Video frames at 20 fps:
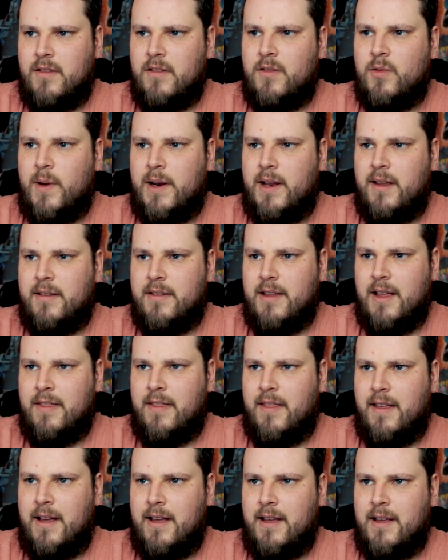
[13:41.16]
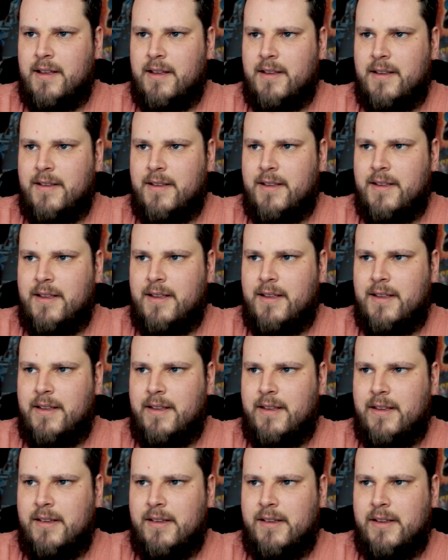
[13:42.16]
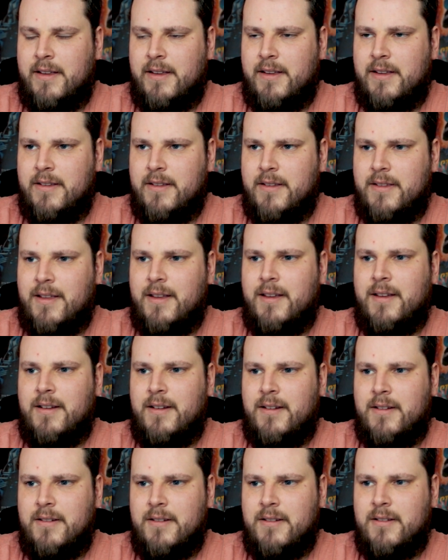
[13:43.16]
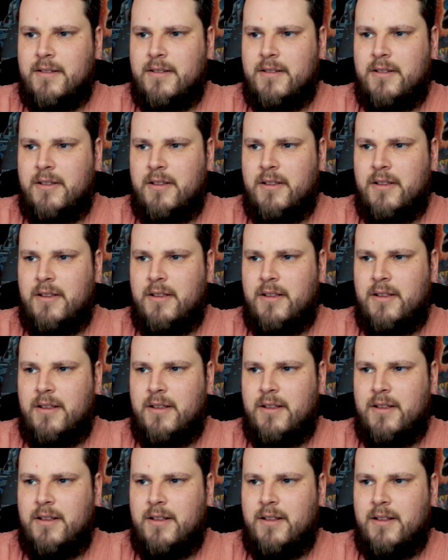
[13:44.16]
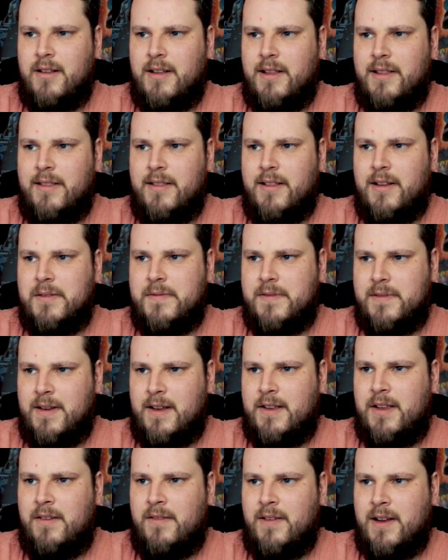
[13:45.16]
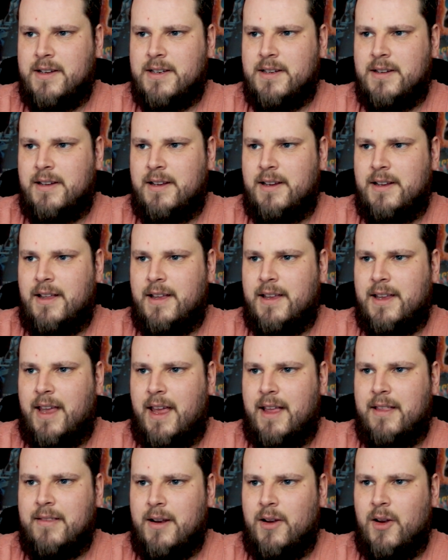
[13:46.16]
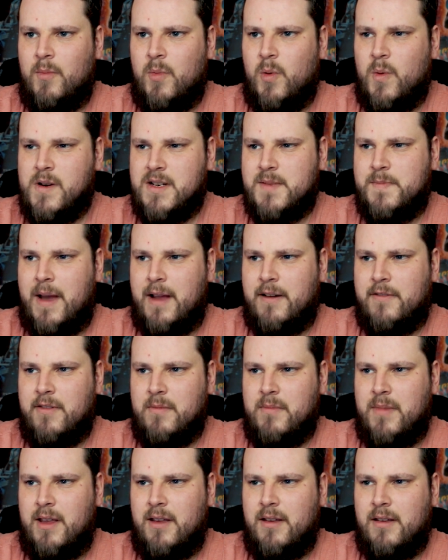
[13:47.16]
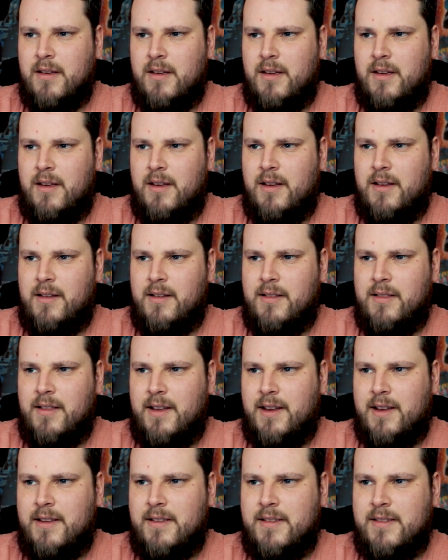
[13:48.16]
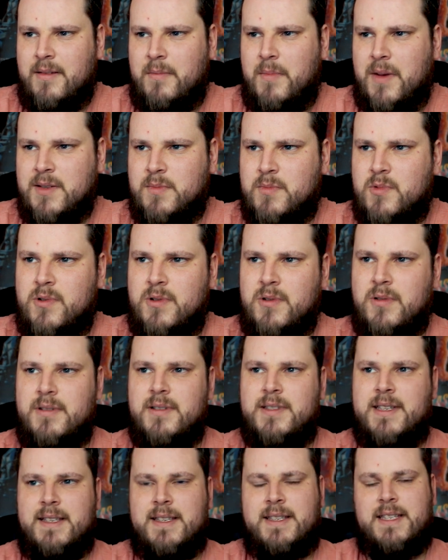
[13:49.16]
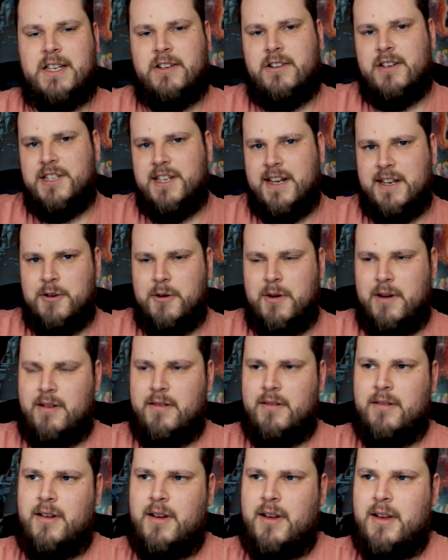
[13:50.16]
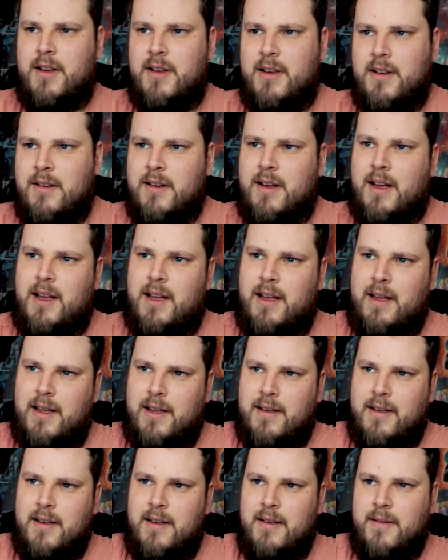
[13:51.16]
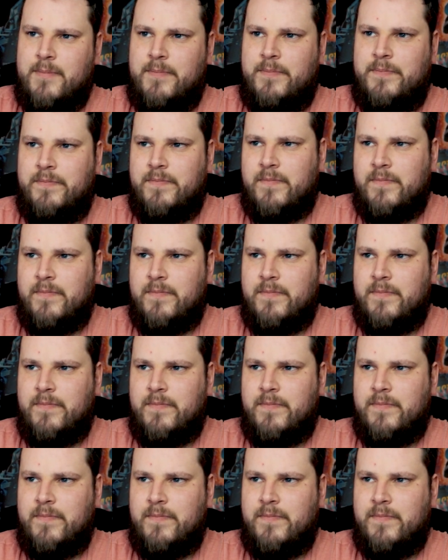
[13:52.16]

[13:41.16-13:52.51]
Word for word: So when he said that, it was like, ah, oh, I've, you actually like gained a lot more respect from me. Like it's a much more sincere and genuine, uh,